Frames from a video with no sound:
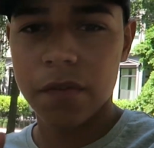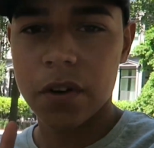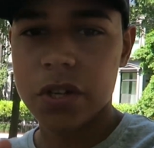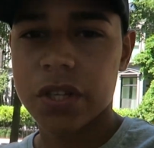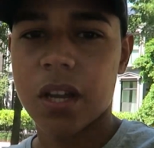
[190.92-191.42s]
the
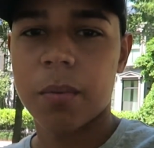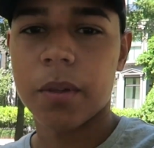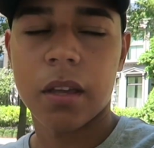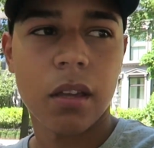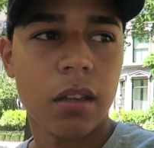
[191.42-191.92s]
first
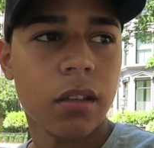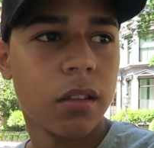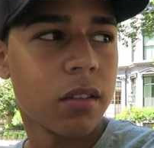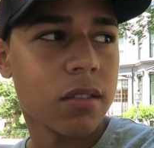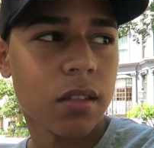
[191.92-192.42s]
cupcake,
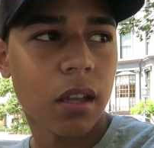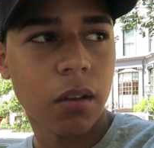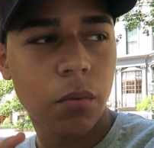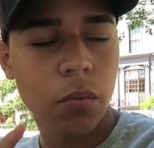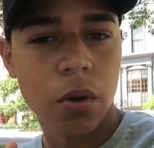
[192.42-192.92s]
it's like,
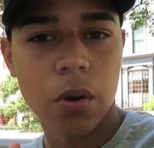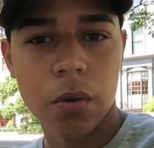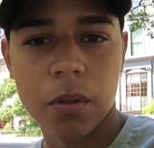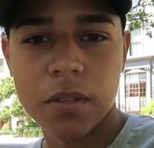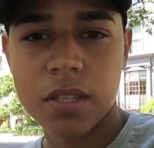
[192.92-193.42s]

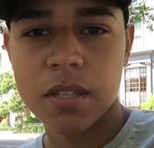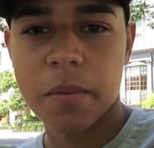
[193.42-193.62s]
whoa, this